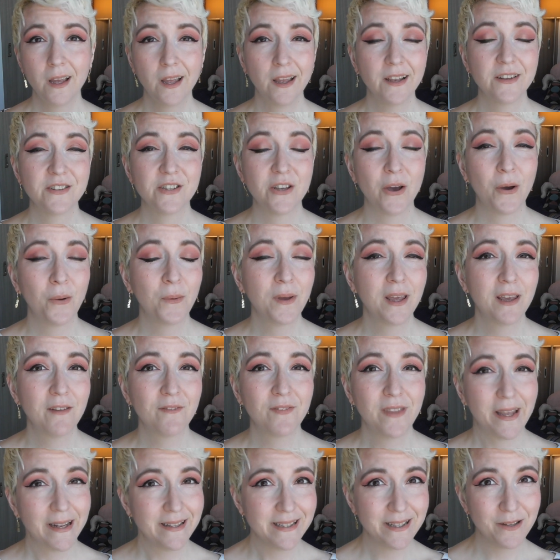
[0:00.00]
So if
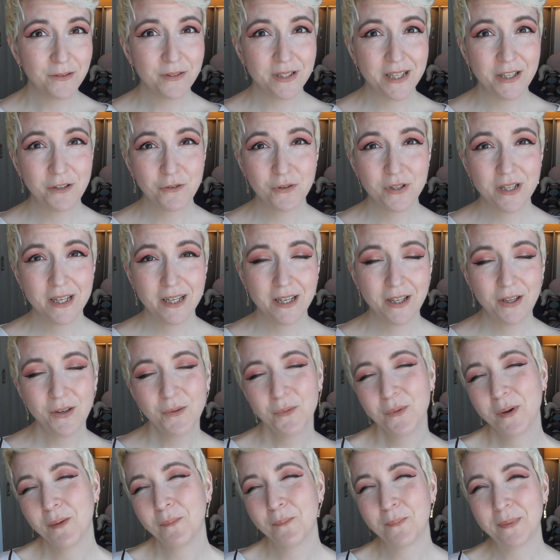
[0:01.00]
that sounds interesting to
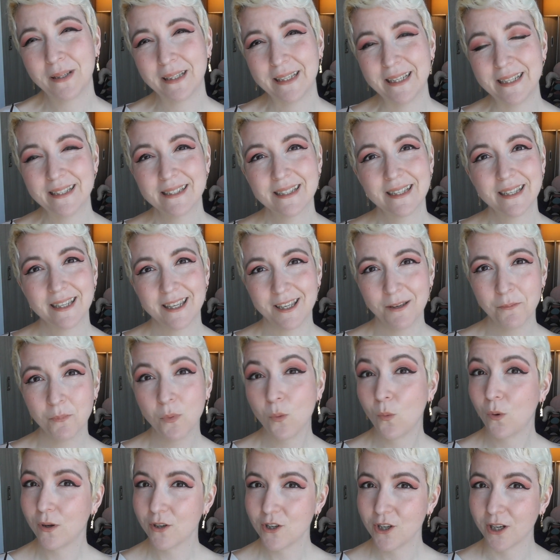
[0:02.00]
you, please keep
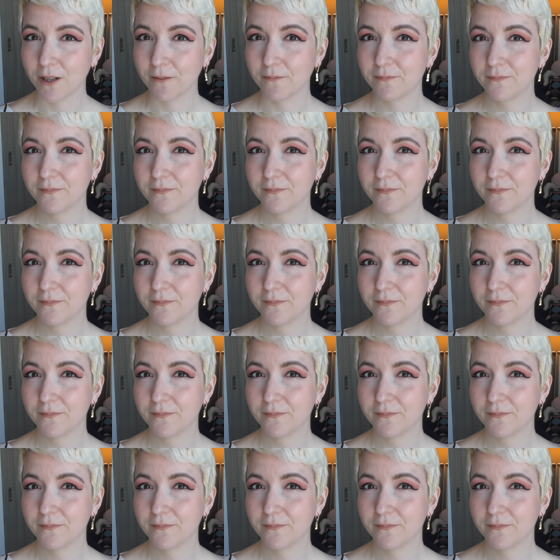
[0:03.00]
watching.